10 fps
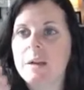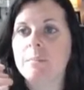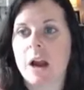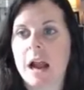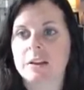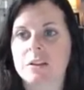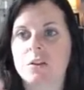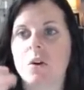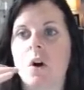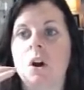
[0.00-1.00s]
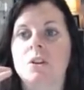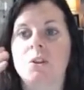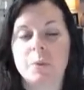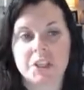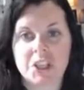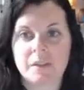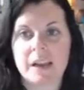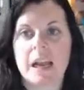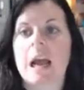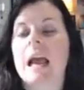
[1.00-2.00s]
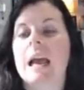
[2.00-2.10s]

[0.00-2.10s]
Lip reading: practical to achieve it?